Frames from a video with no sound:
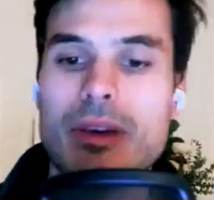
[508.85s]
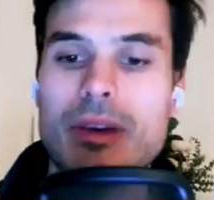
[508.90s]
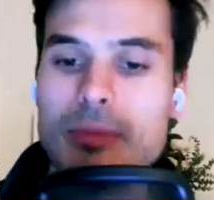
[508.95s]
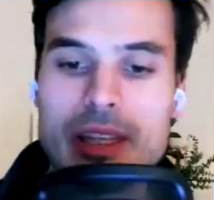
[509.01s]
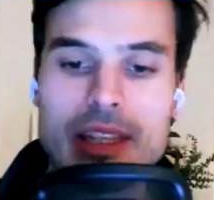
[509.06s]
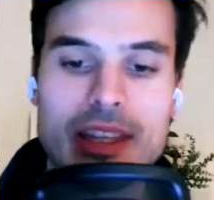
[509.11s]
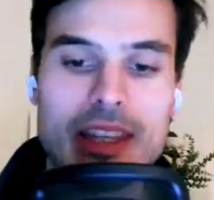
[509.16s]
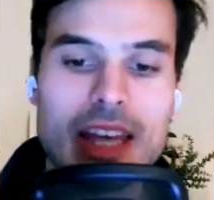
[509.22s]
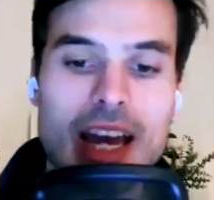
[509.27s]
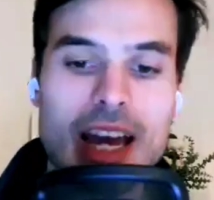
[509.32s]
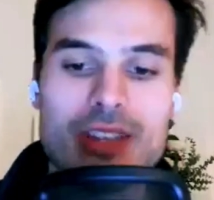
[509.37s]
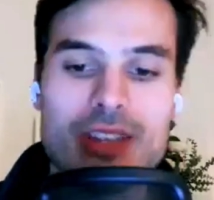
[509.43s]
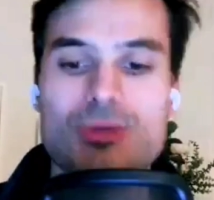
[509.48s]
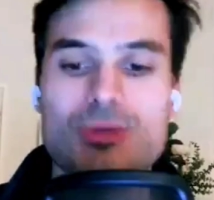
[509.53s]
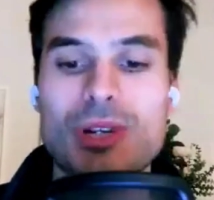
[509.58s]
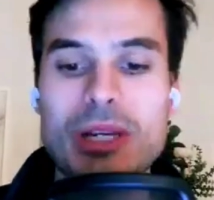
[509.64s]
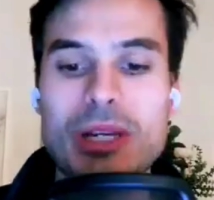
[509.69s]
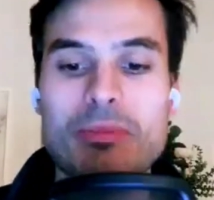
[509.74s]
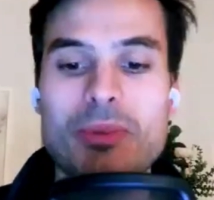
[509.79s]
I mean, that's
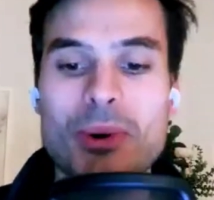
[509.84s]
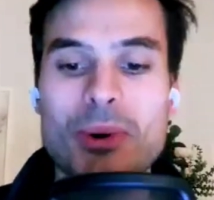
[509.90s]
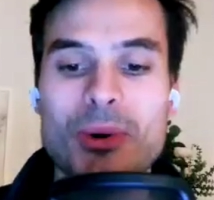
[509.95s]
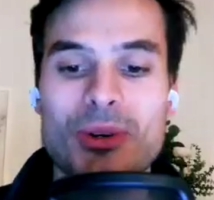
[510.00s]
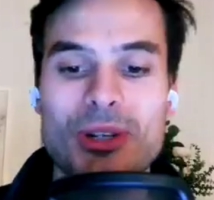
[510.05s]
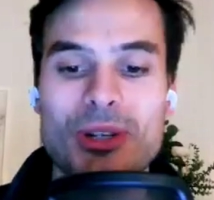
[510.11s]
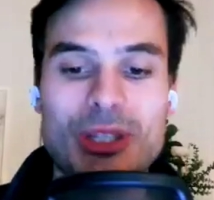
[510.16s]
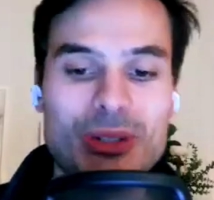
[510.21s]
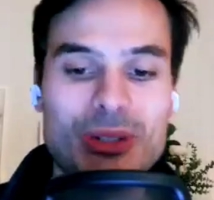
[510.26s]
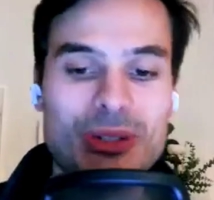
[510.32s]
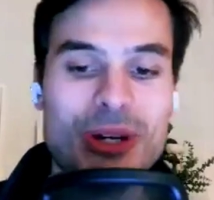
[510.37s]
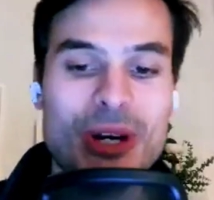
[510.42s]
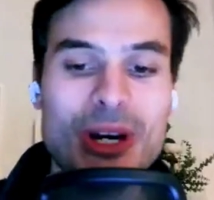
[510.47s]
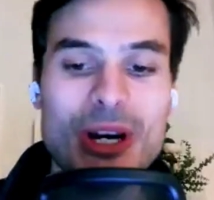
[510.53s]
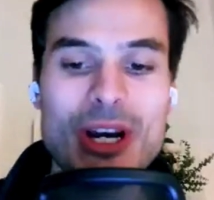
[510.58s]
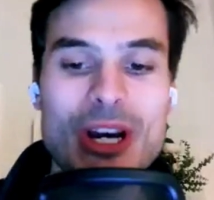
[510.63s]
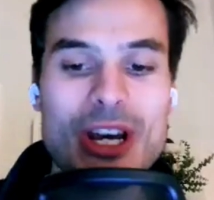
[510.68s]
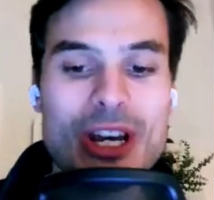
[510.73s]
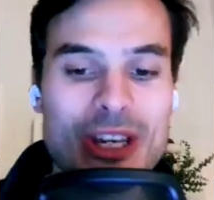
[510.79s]
really poor.
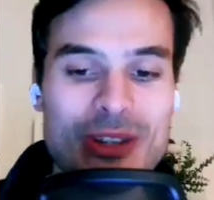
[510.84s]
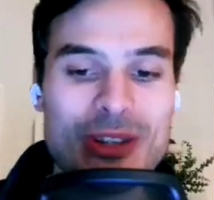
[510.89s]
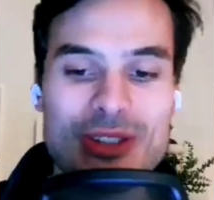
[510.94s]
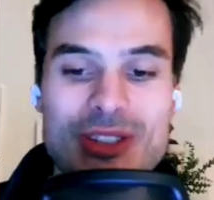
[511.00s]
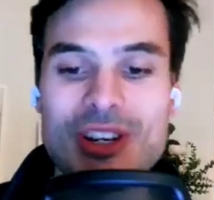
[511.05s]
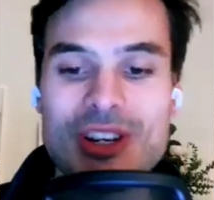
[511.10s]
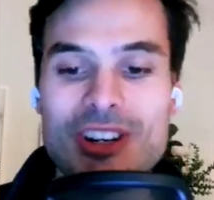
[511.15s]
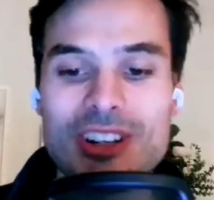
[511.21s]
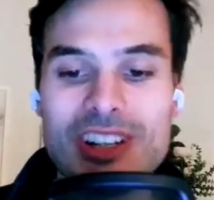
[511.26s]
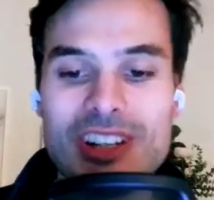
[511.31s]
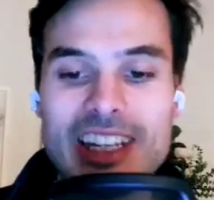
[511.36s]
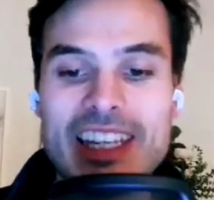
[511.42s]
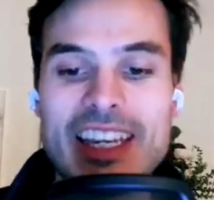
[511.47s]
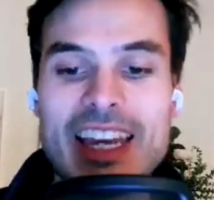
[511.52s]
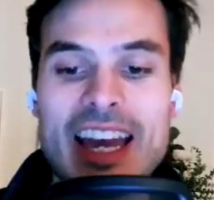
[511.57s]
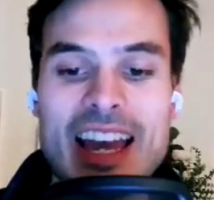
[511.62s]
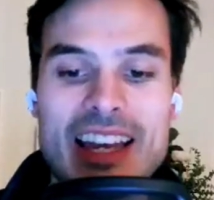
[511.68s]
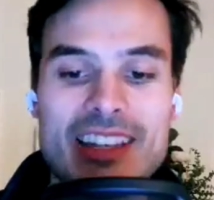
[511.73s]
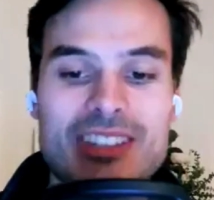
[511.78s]
You certainly
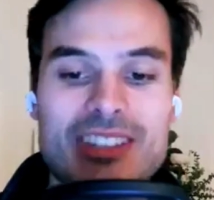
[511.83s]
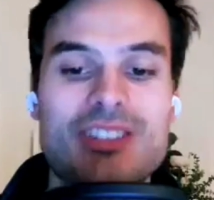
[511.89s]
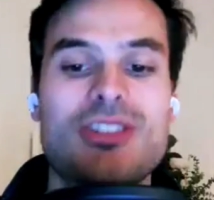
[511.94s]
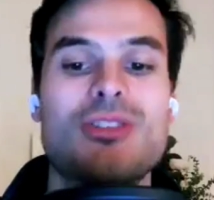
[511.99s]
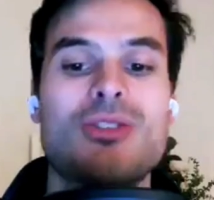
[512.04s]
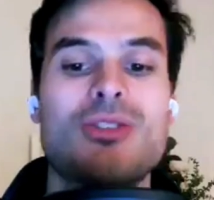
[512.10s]
can't